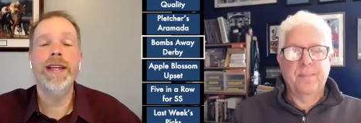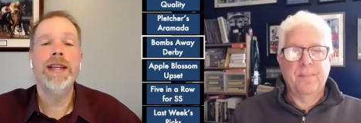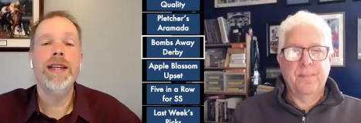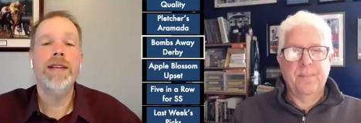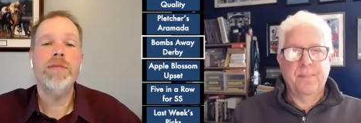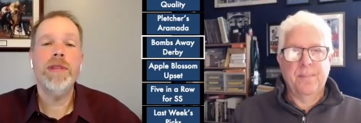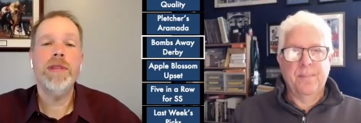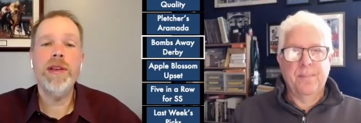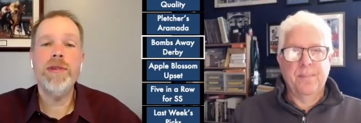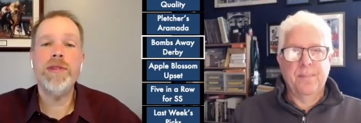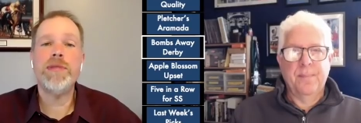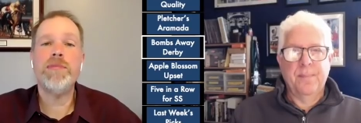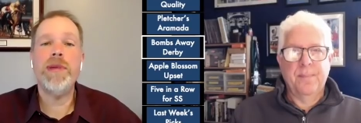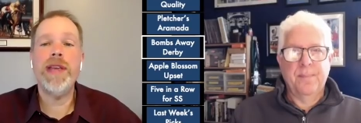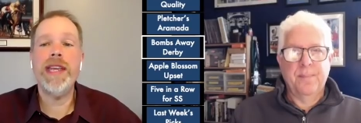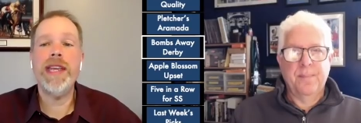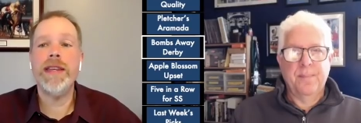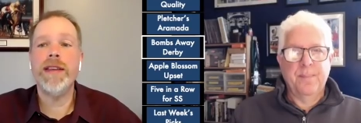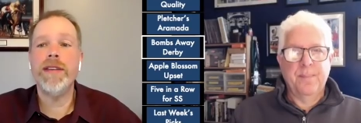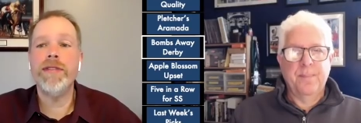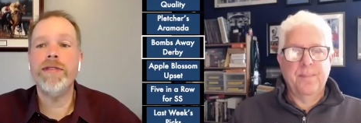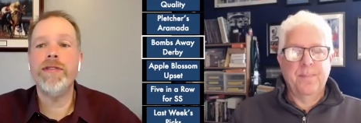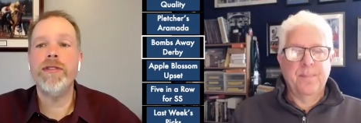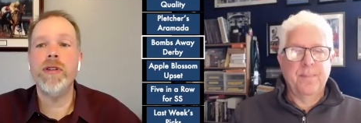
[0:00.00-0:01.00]
Speaker 1: but he was beaten
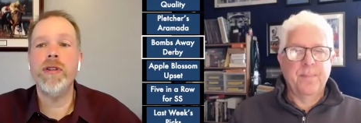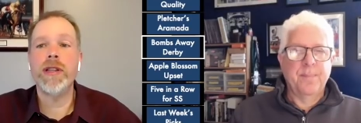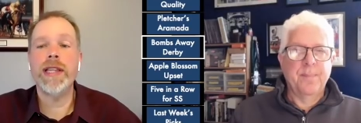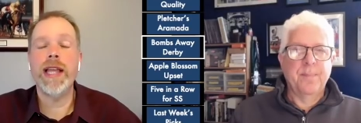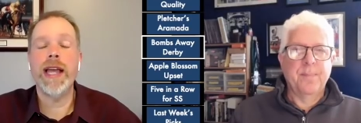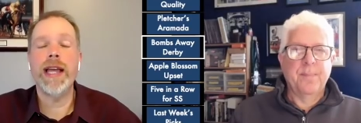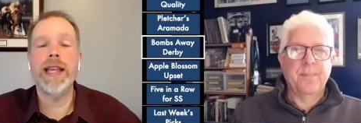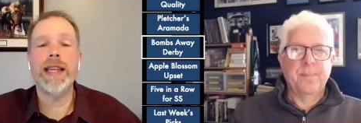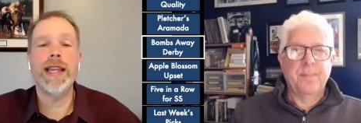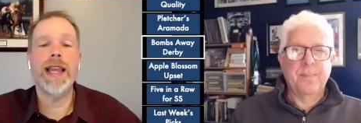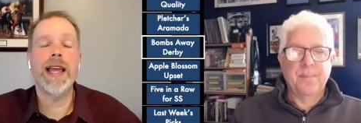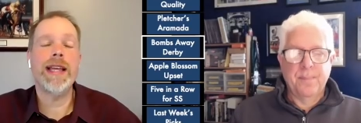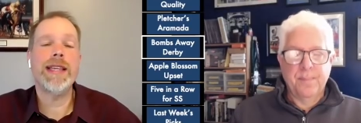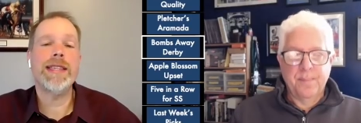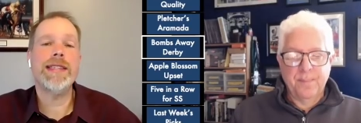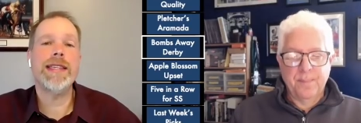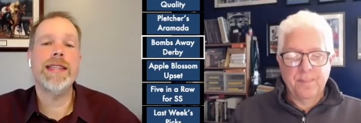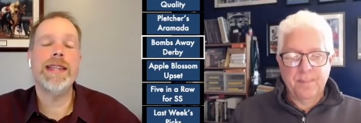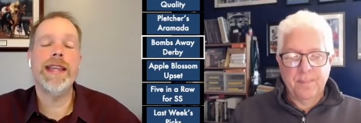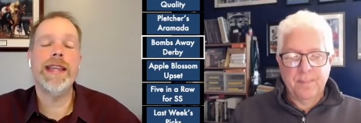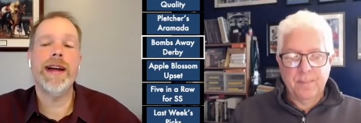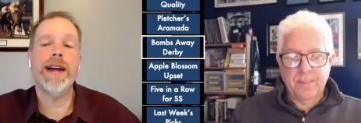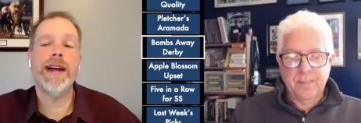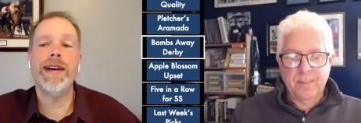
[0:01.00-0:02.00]
a full ten lengths
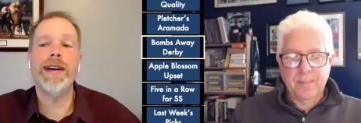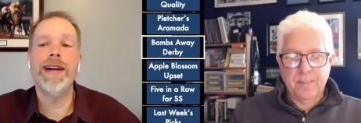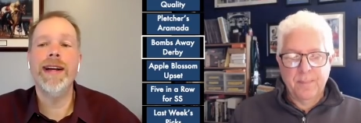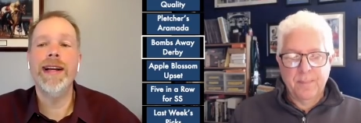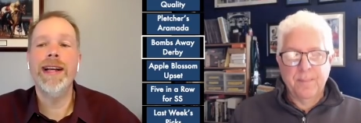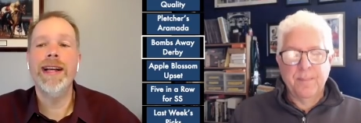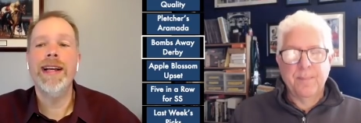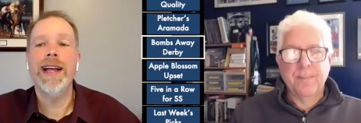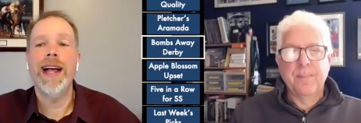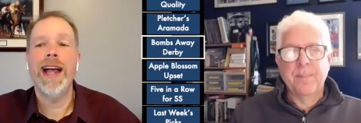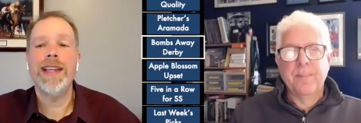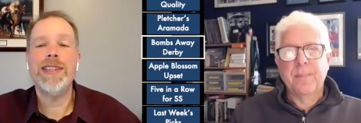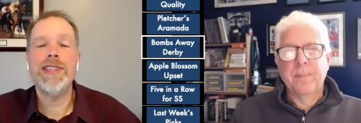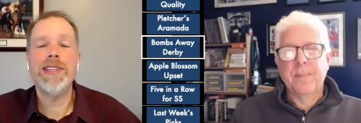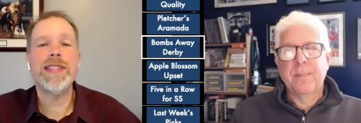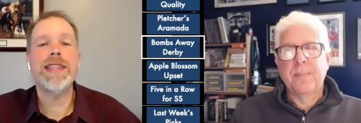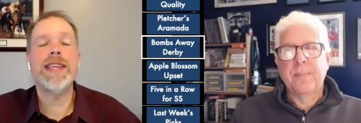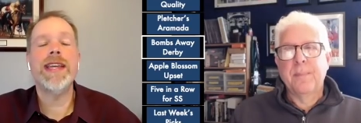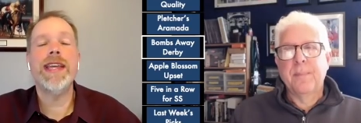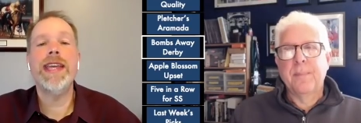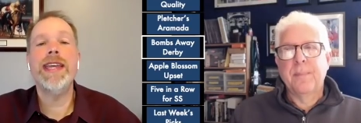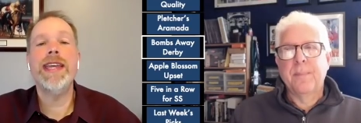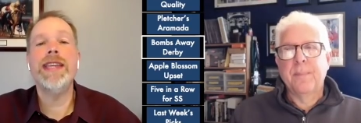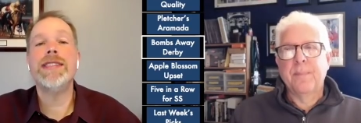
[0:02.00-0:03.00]
in there. I just
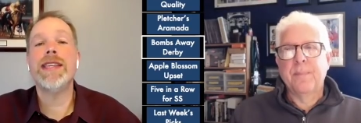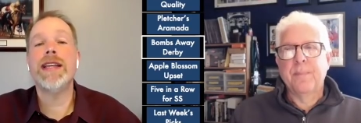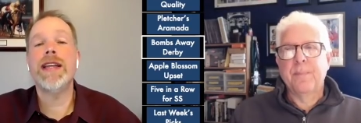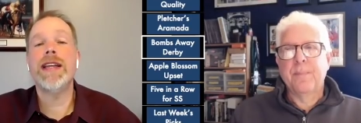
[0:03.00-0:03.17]
think he's a